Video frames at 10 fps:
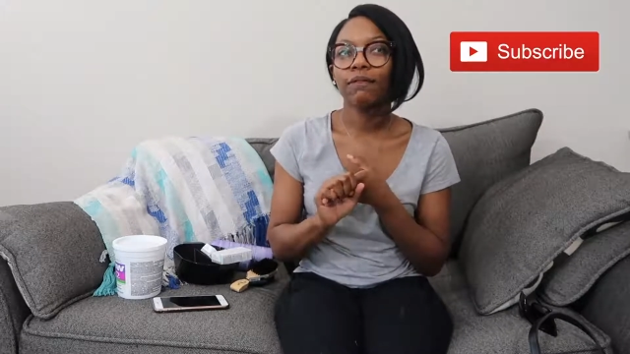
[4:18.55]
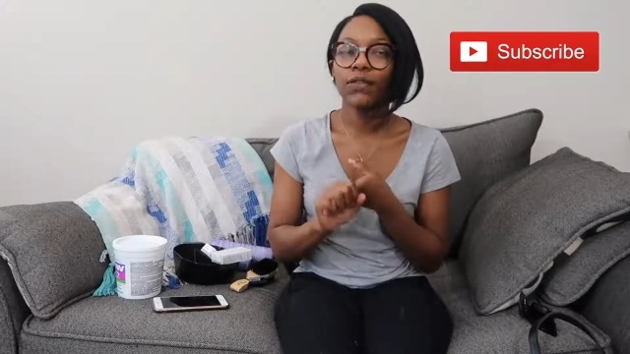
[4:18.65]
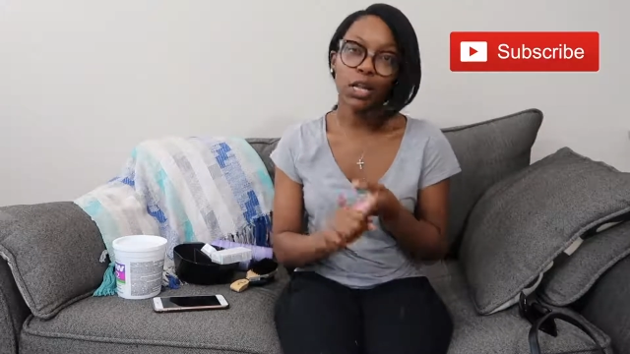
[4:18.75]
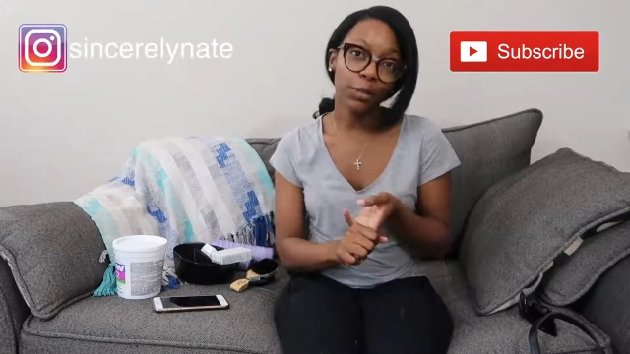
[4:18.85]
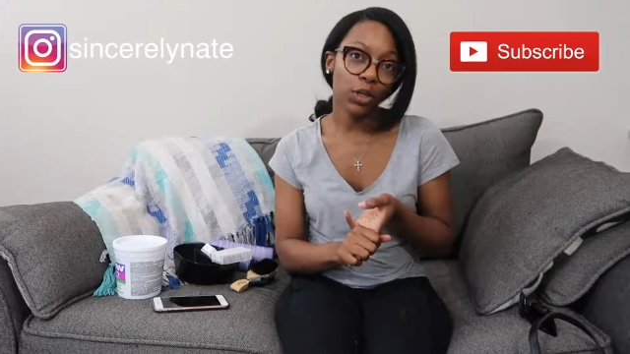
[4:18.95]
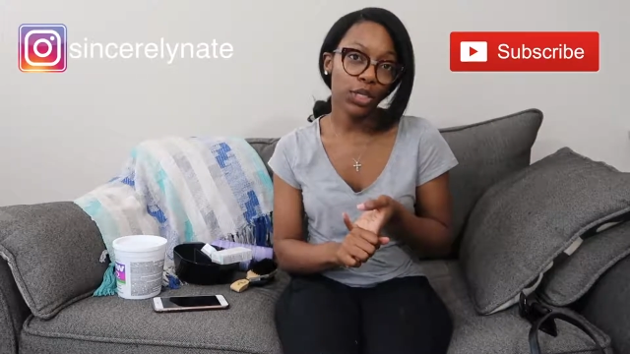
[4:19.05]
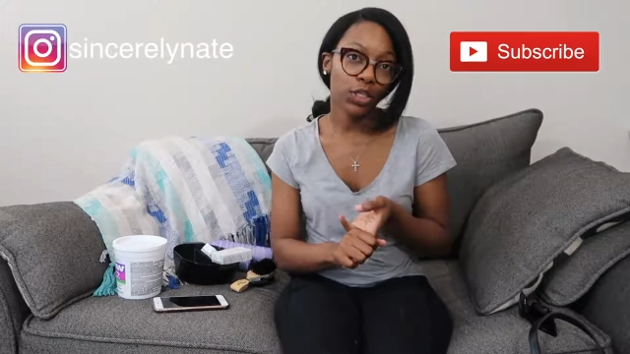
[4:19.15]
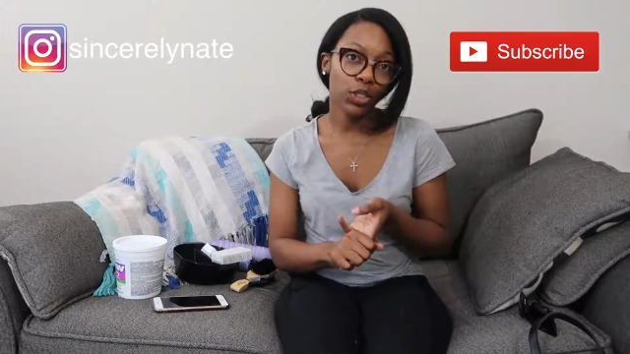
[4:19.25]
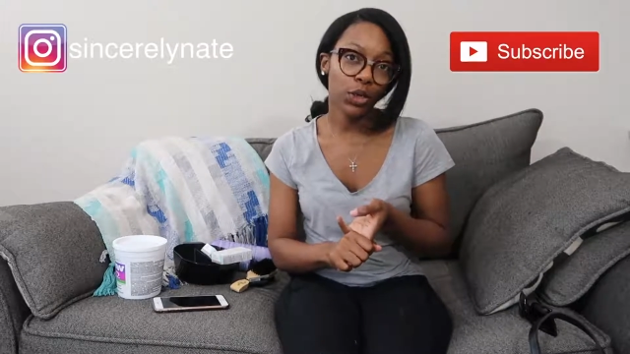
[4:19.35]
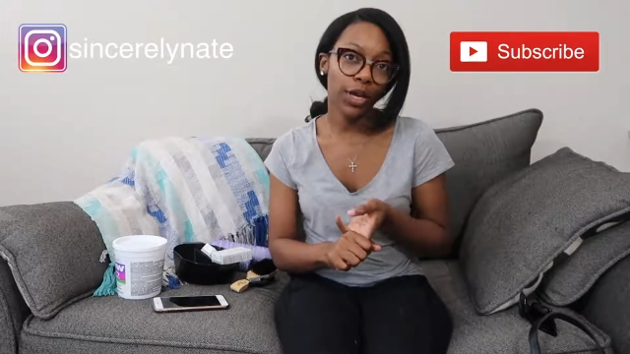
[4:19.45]
follow me on
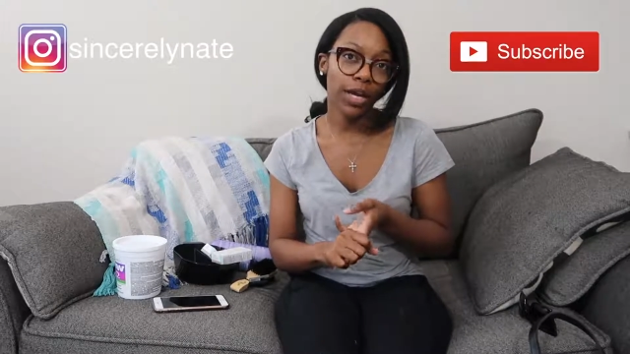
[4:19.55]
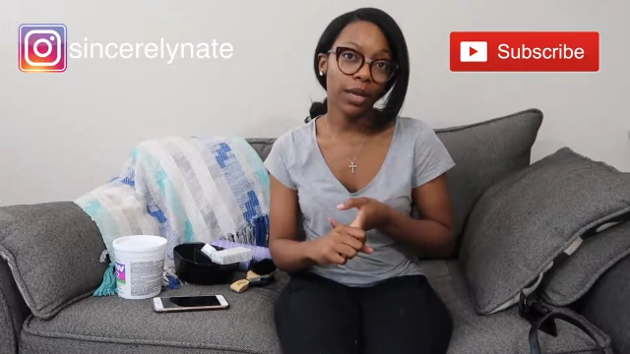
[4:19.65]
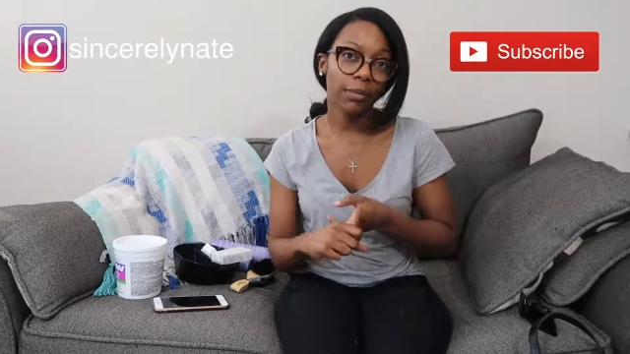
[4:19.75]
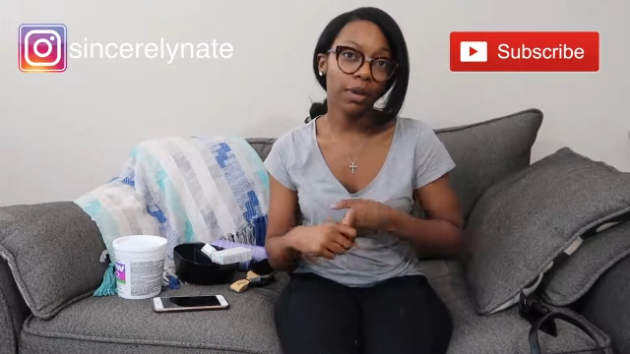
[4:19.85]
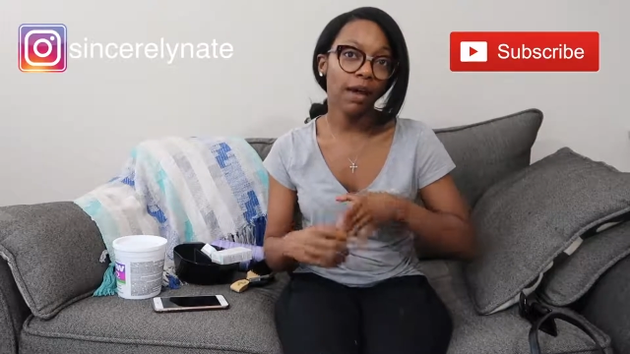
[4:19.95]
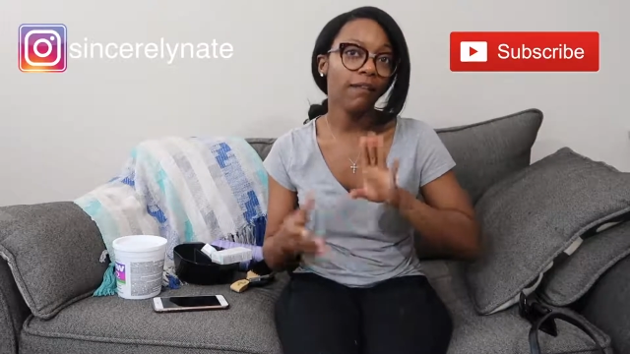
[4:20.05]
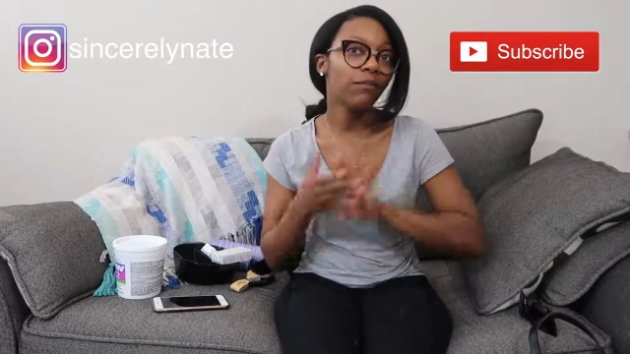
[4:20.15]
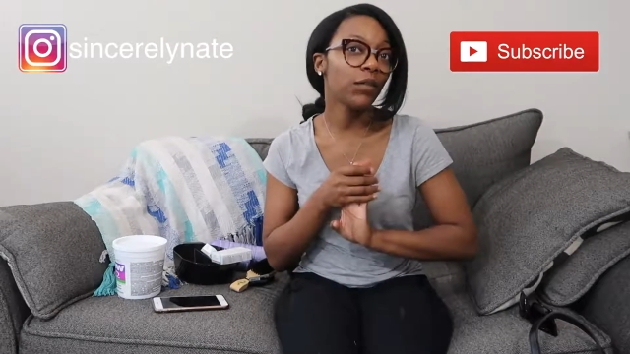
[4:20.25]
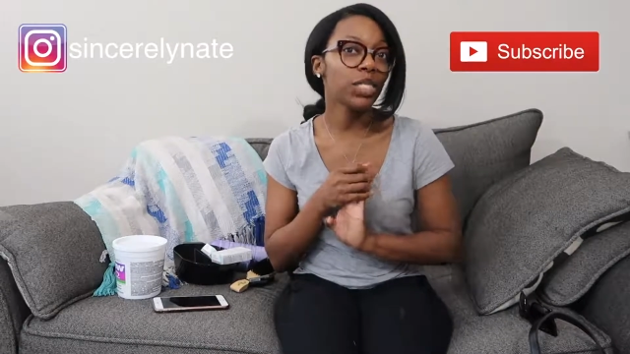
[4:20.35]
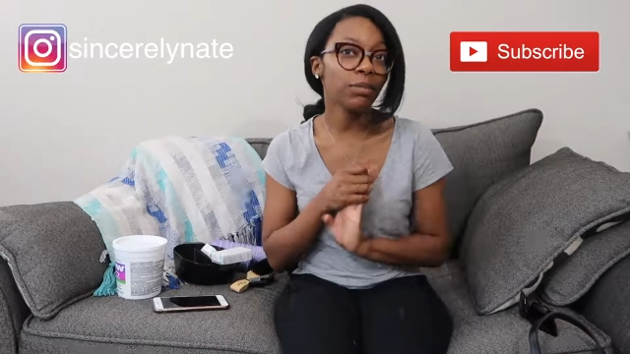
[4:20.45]
Instagram,
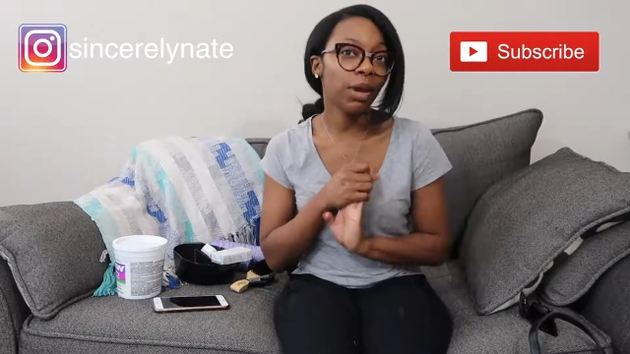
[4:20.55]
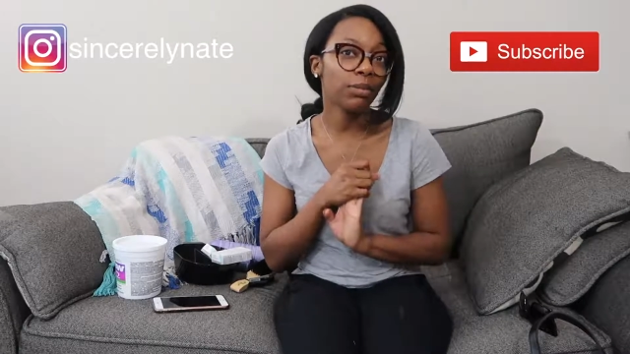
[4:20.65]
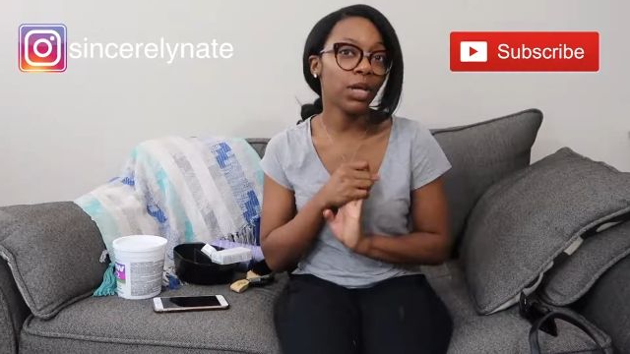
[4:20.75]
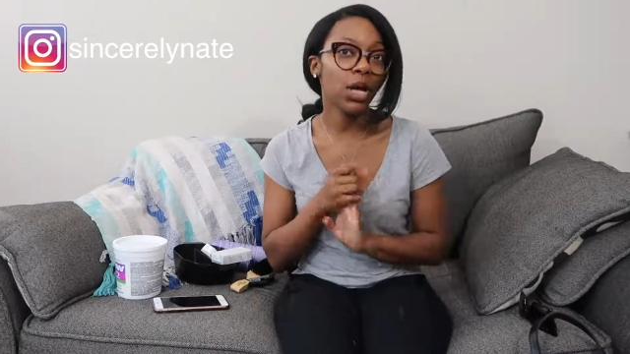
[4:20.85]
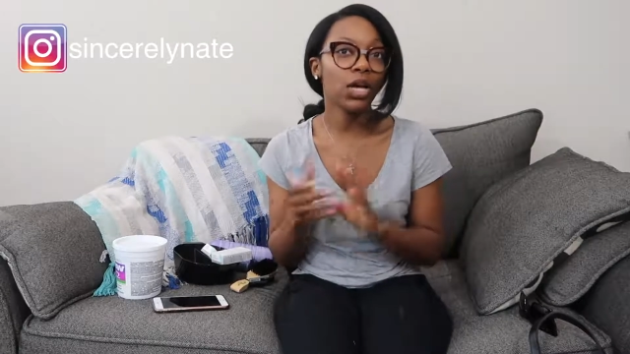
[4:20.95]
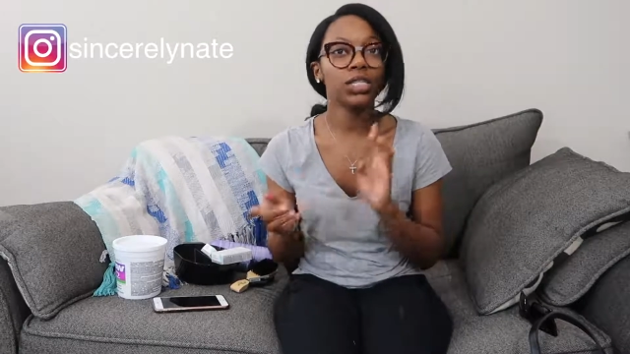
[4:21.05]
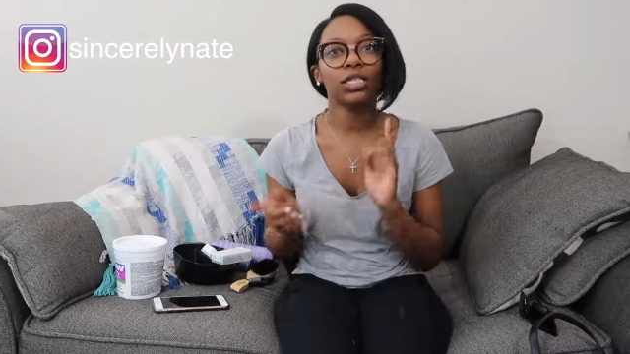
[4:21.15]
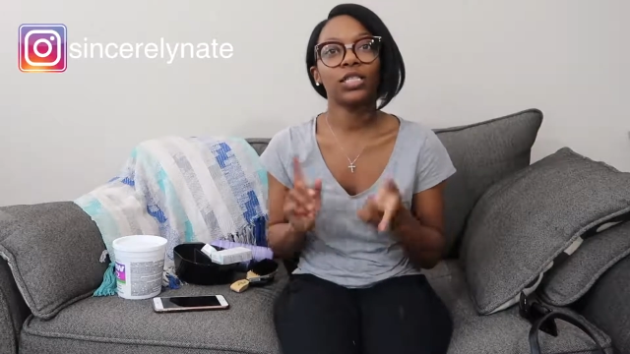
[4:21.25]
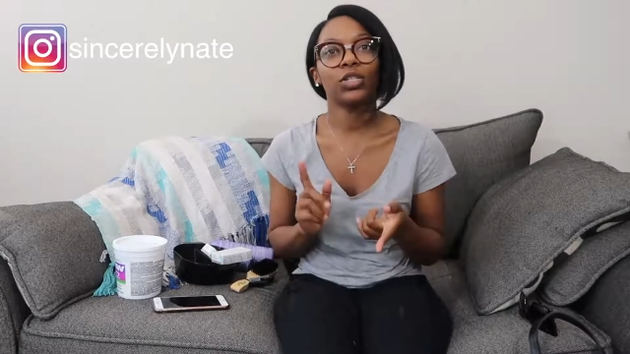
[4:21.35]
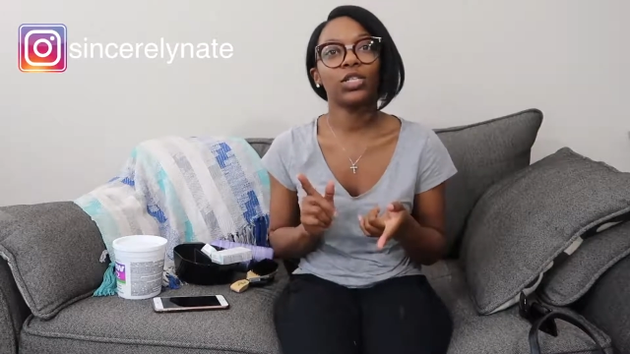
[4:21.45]
visit my blog,
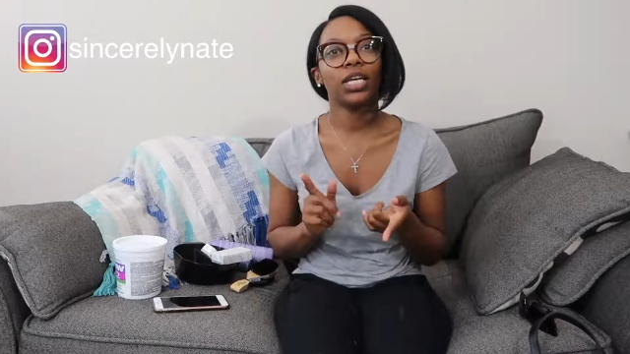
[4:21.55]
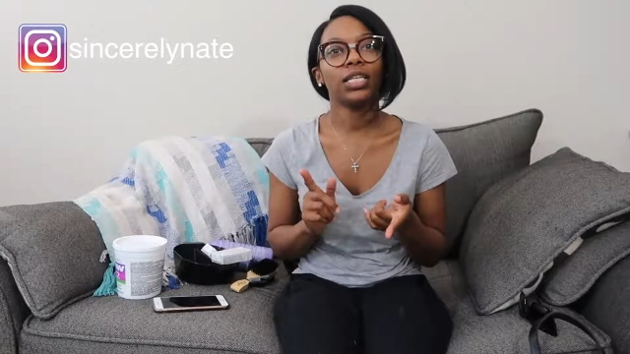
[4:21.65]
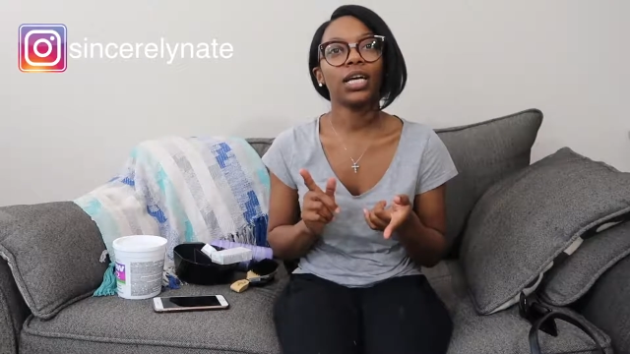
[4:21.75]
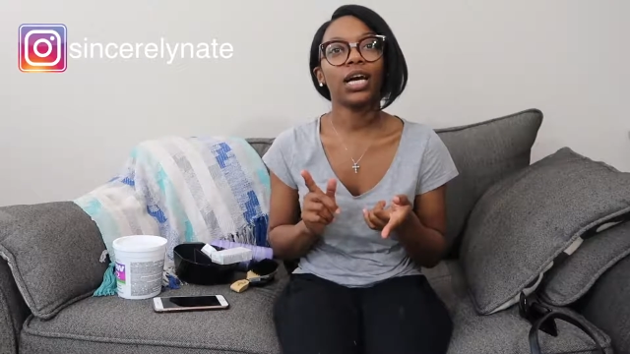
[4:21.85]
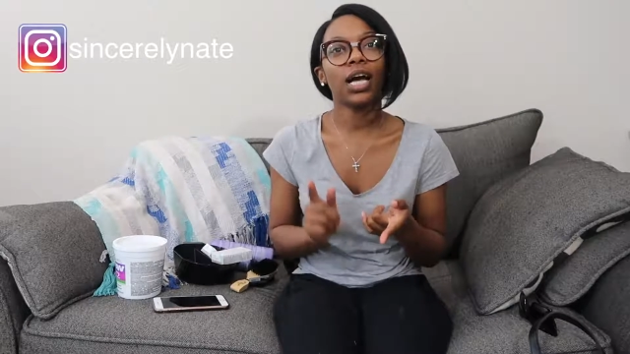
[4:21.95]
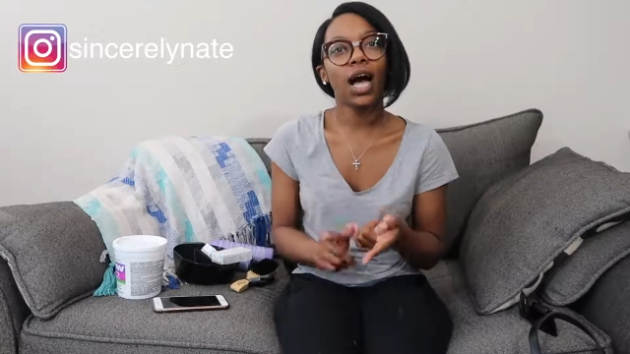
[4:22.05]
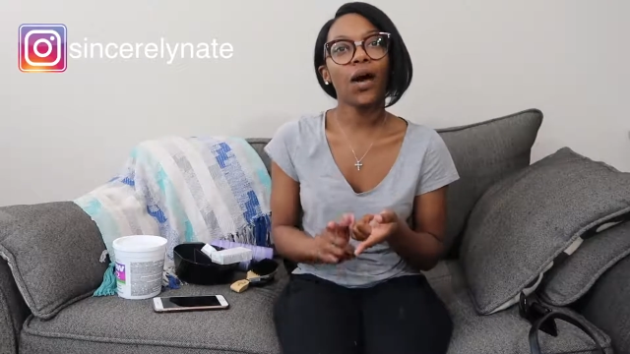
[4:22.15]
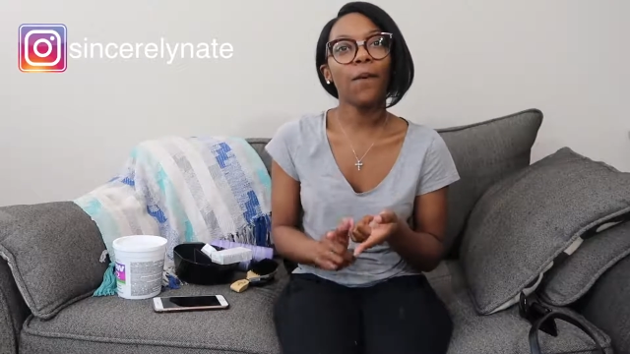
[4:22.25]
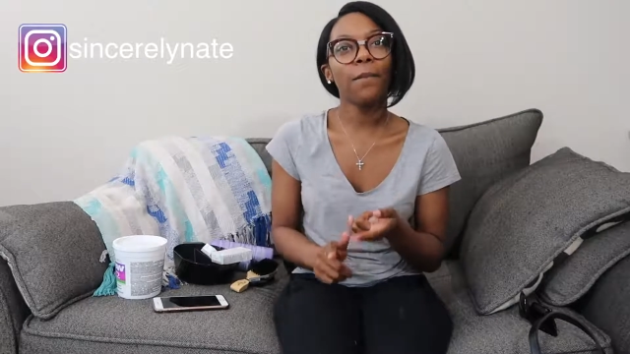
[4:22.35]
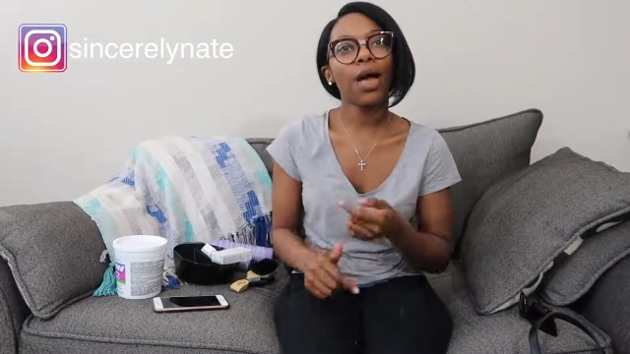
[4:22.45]

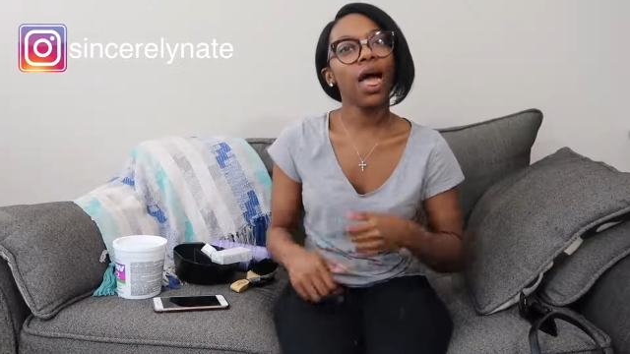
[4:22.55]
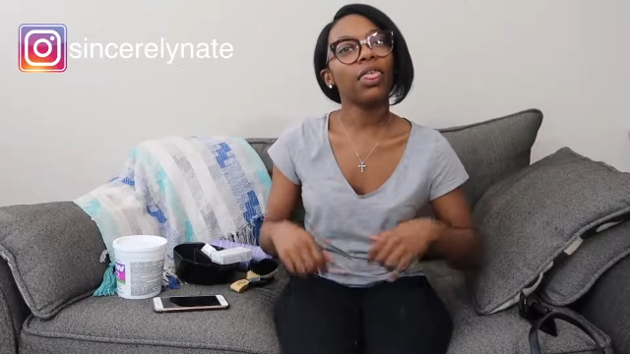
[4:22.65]
sincerelynate.com.